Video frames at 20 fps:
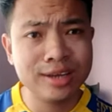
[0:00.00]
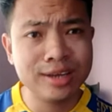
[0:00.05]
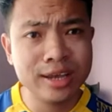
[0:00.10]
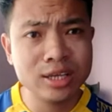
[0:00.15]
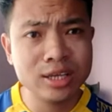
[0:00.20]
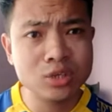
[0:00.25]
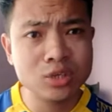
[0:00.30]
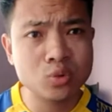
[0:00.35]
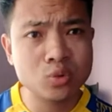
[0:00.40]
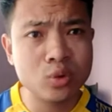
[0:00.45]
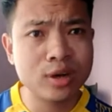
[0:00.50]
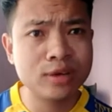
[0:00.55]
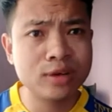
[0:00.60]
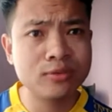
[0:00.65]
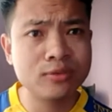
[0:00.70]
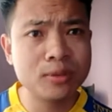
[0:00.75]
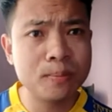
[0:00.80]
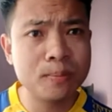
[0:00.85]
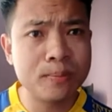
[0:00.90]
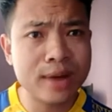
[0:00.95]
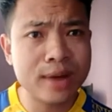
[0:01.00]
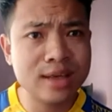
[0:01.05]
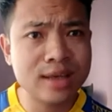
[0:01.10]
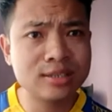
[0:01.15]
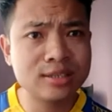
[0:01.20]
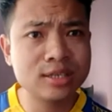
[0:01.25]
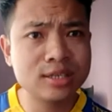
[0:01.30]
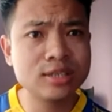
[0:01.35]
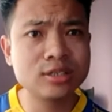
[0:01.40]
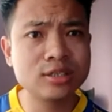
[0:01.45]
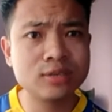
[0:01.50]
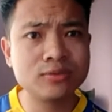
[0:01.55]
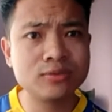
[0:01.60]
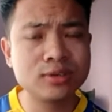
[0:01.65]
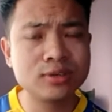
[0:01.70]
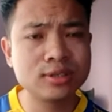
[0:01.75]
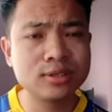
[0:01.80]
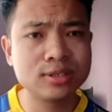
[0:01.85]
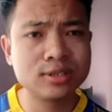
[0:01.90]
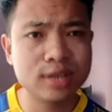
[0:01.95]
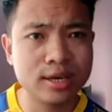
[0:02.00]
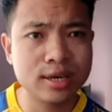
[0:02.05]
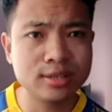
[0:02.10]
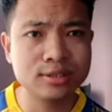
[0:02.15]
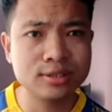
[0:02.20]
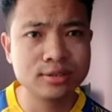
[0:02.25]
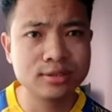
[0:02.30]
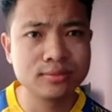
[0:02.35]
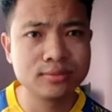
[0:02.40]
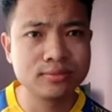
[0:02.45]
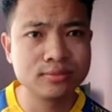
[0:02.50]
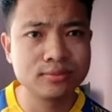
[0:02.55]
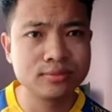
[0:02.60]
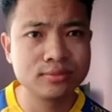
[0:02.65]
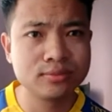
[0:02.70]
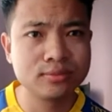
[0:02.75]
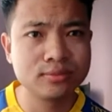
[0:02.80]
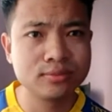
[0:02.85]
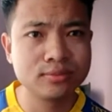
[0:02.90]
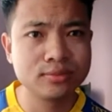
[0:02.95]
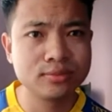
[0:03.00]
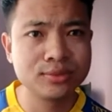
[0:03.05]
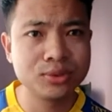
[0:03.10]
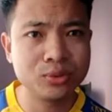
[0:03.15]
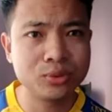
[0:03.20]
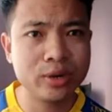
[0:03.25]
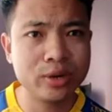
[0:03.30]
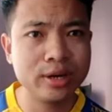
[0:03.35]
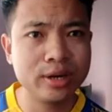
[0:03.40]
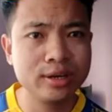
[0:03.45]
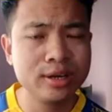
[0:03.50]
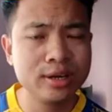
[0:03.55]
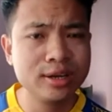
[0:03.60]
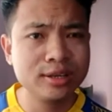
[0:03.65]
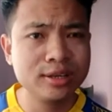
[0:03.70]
is one of the branches of the science, right?